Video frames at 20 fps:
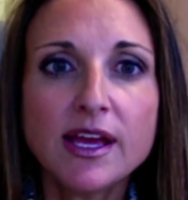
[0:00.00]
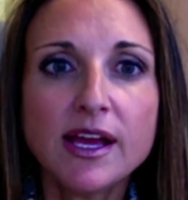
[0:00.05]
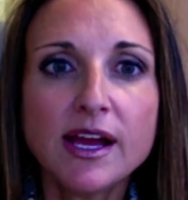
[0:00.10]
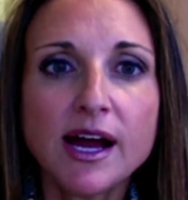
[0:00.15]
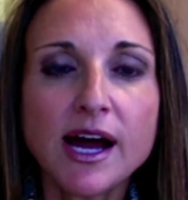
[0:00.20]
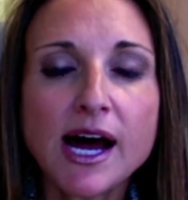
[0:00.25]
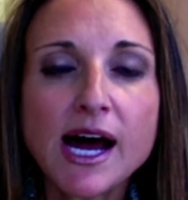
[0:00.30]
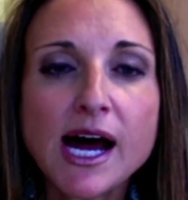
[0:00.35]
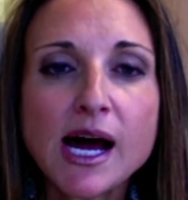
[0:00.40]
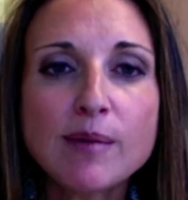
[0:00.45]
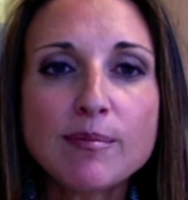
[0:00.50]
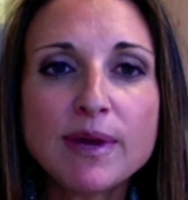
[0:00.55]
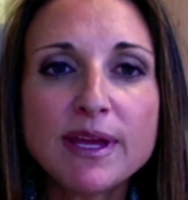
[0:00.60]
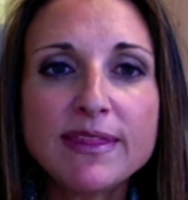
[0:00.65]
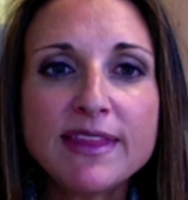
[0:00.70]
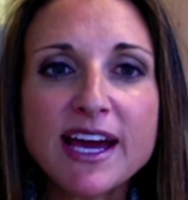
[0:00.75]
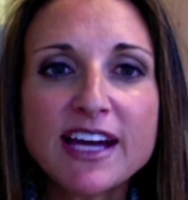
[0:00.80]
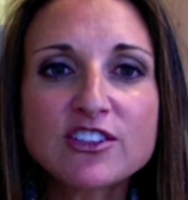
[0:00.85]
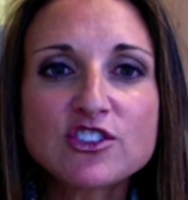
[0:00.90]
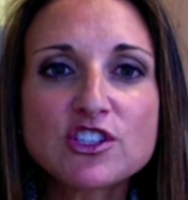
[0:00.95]
And
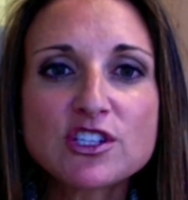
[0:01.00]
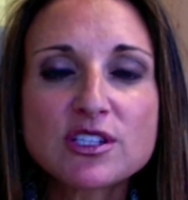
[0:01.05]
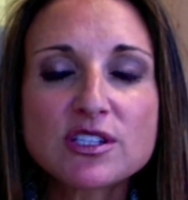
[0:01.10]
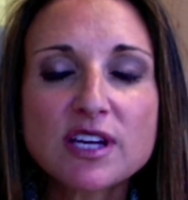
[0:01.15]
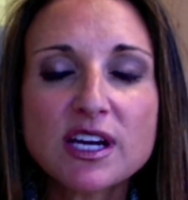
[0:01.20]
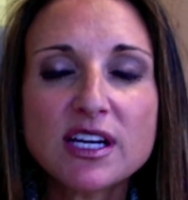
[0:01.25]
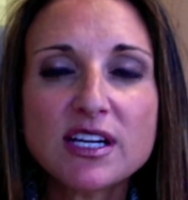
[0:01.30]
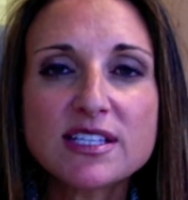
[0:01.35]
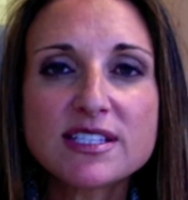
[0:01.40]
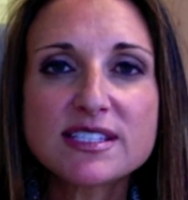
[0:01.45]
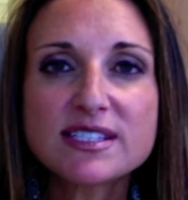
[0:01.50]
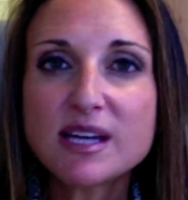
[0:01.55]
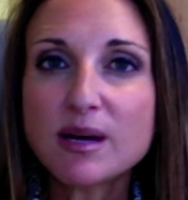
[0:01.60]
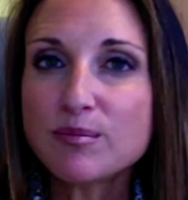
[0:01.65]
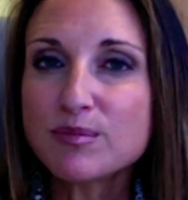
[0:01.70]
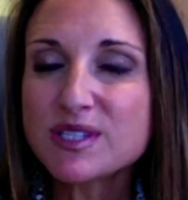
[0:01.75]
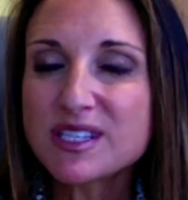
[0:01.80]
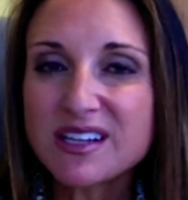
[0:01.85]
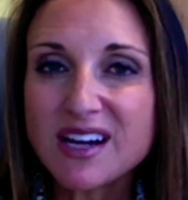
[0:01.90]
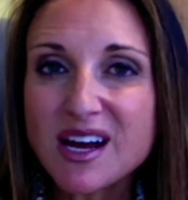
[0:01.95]
that just kind of
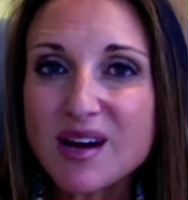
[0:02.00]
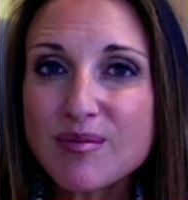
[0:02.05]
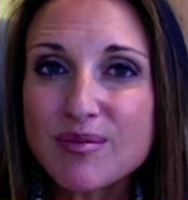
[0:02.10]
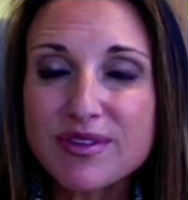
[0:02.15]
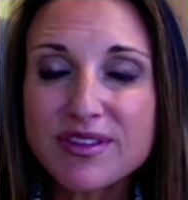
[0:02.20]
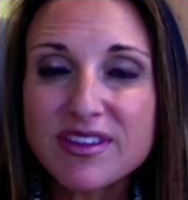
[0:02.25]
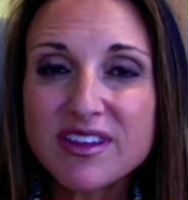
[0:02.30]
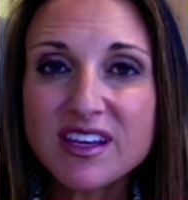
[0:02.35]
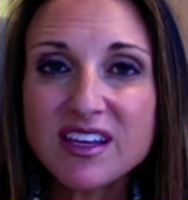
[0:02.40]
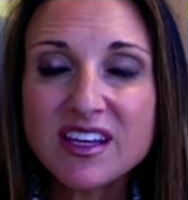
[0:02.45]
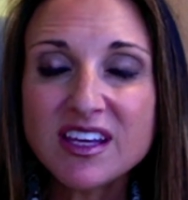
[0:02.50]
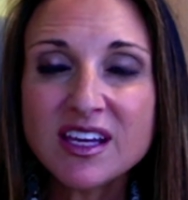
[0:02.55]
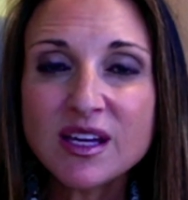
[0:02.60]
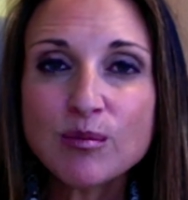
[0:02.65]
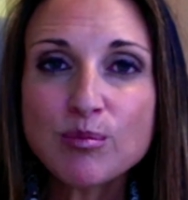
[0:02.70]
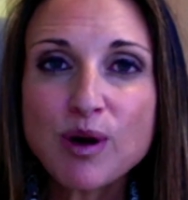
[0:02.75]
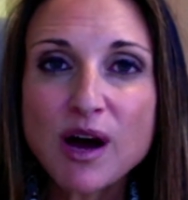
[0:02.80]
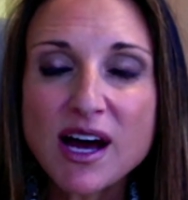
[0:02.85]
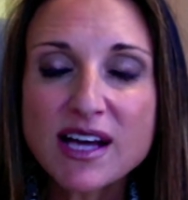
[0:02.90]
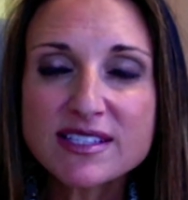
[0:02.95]
sums it up. Thinking
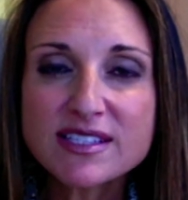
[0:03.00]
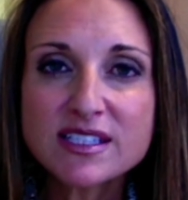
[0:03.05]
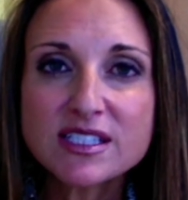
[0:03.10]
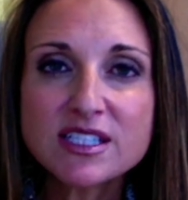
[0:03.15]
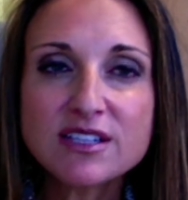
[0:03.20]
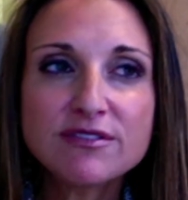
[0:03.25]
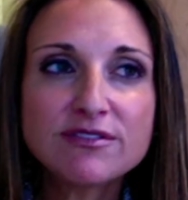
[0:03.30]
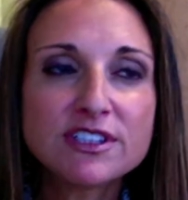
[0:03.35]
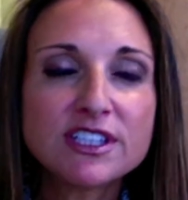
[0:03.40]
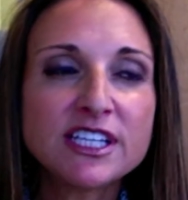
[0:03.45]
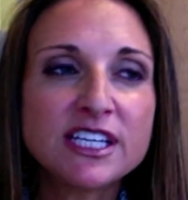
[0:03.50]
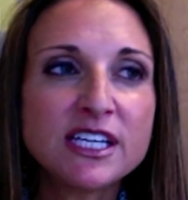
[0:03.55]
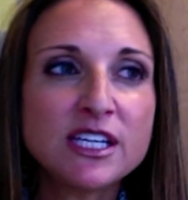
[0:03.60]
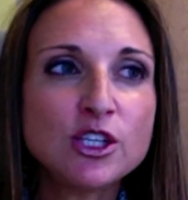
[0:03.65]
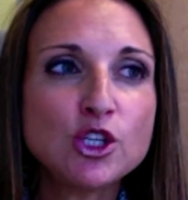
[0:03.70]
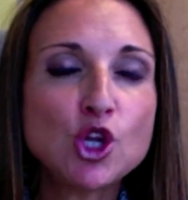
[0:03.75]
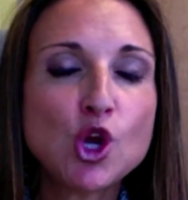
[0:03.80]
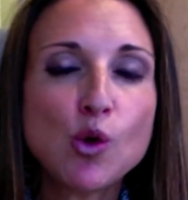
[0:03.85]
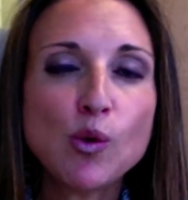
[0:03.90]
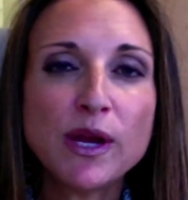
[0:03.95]
positively,
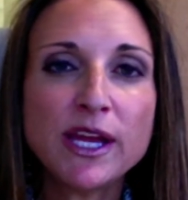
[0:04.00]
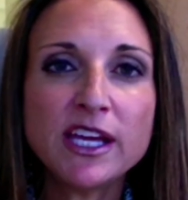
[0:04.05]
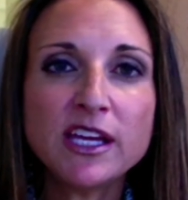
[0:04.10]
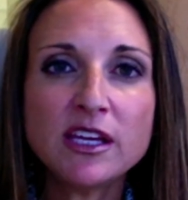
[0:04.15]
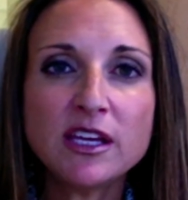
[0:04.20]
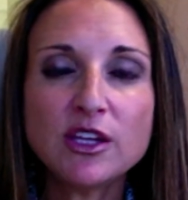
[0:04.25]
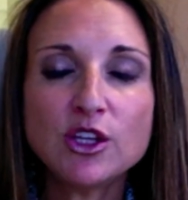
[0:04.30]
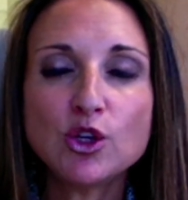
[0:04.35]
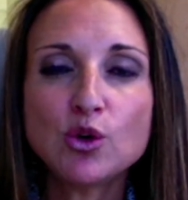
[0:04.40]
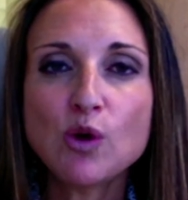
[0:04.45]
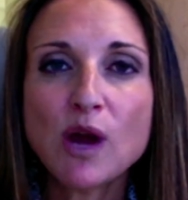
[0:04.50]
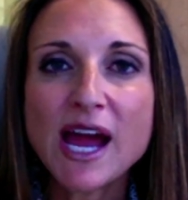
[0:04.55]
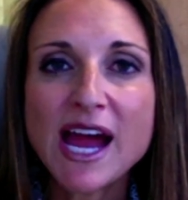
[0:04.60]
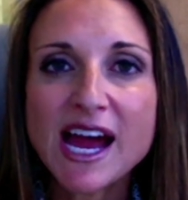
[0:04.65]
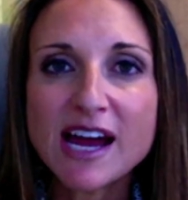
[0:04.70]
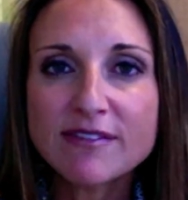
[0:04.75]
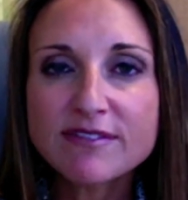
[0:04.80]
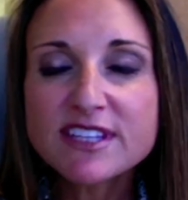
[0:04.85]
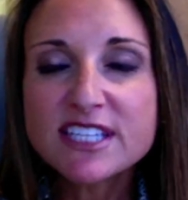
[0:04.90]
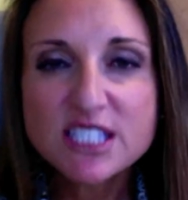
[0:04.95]
knowing you
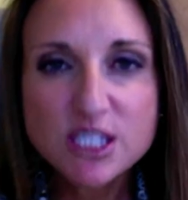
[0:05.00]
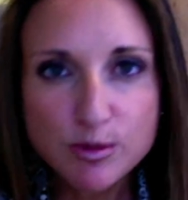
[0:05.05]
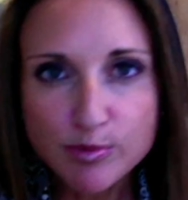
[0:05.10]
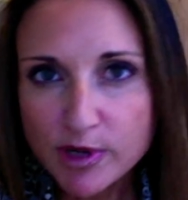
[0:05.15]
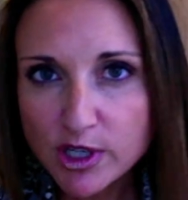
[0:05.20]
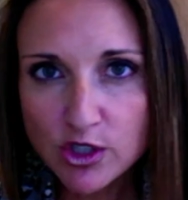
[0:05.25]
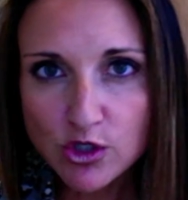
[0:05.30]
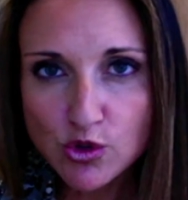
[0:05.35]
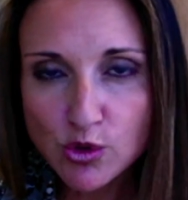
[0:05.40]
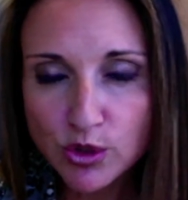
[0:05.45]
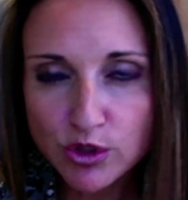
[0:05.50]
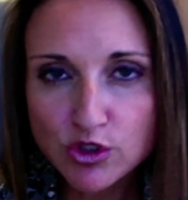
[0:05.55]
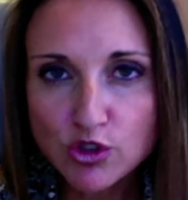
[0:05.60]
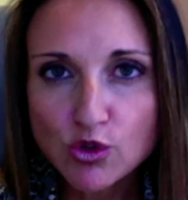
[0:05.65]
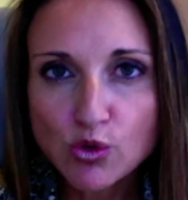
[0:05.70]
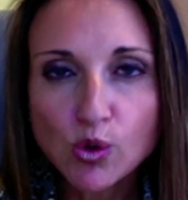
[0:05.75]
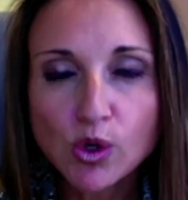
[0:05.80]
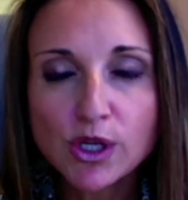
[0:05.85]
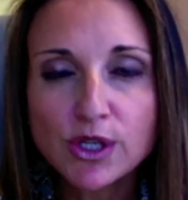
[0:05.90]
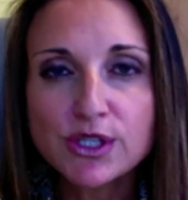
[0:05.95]
have these spiritual
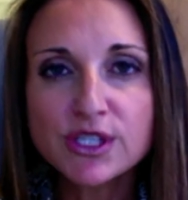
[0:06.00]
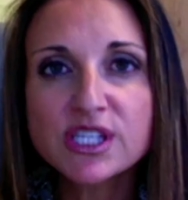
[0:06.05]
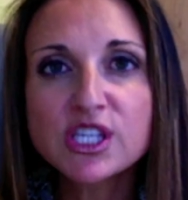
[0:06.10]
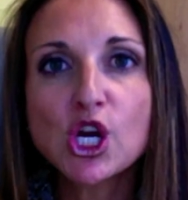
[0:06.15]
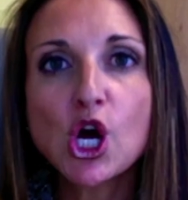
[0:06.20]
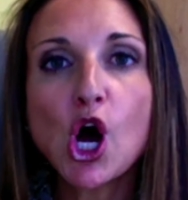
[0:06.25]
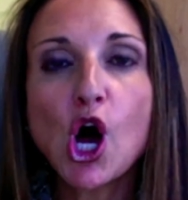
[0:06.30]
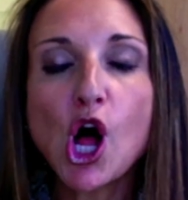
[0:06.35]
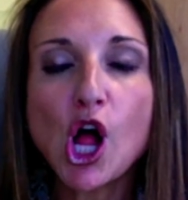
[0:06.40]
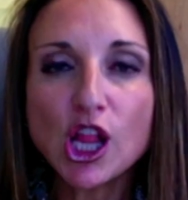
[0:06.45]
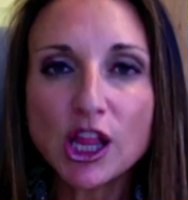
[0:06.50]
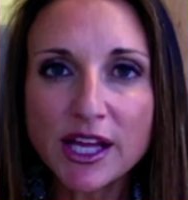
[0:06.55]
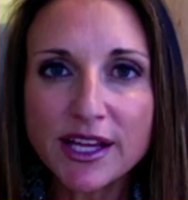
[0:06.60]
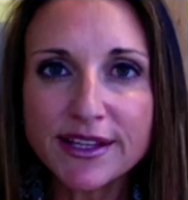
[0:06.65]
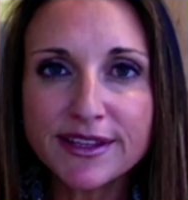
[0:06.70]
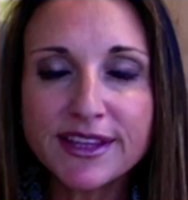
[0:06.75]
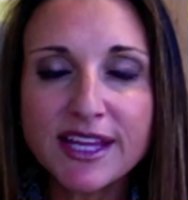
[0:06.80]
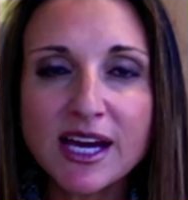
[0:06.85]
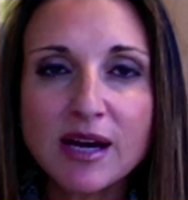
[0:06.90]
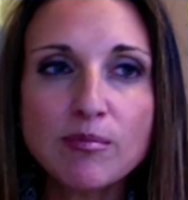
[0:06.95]
tools, call
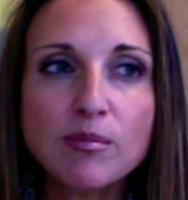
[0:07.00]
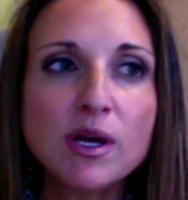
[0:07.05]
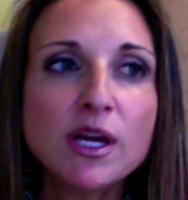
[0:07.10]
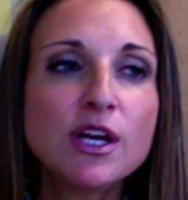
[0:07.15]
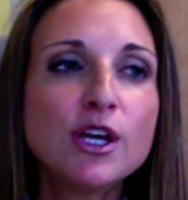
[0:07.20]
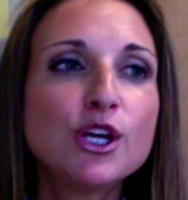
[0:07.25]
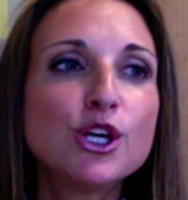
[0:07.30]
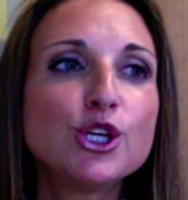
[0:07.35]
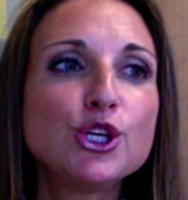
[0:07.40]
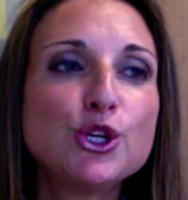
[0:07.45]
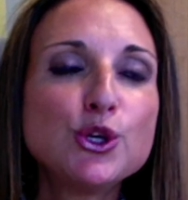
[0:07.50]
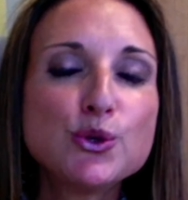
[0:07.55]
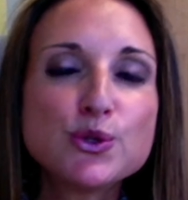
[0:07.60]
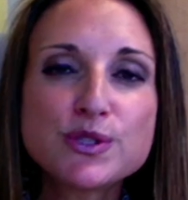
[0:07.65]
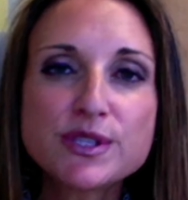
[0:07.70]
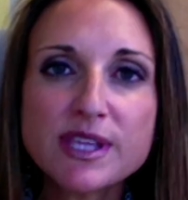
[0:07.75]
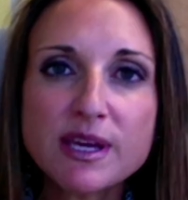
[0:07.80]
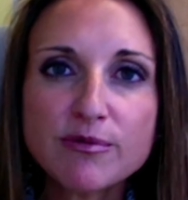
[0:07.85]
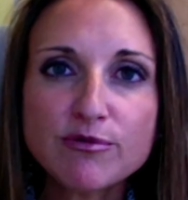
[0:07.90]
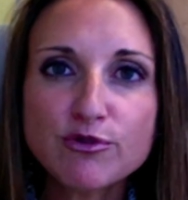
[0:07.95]
on them,
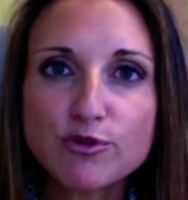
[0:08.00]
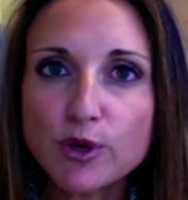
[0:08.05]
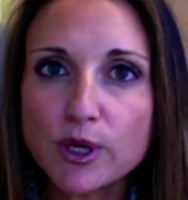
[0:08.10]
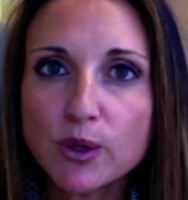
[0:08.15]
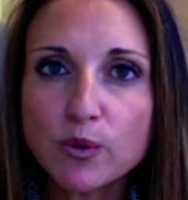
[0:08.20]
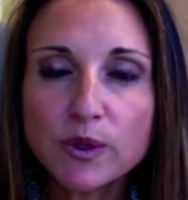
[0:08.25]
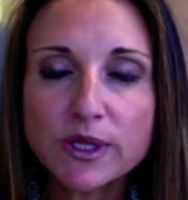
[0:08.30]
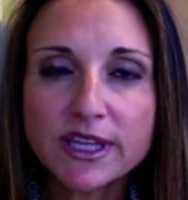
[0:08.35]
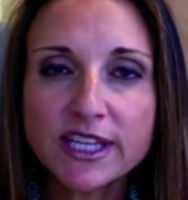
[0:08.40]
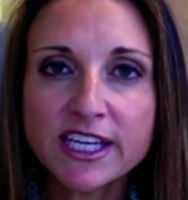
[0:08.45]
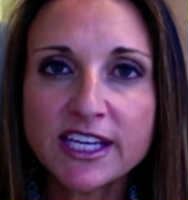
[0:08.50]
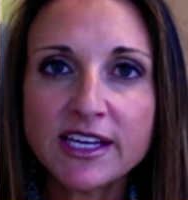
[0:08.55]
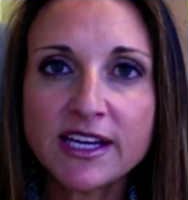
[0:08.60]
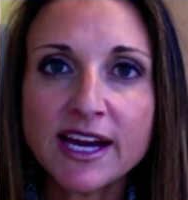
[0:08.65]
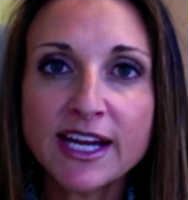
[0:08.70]
use them frequently.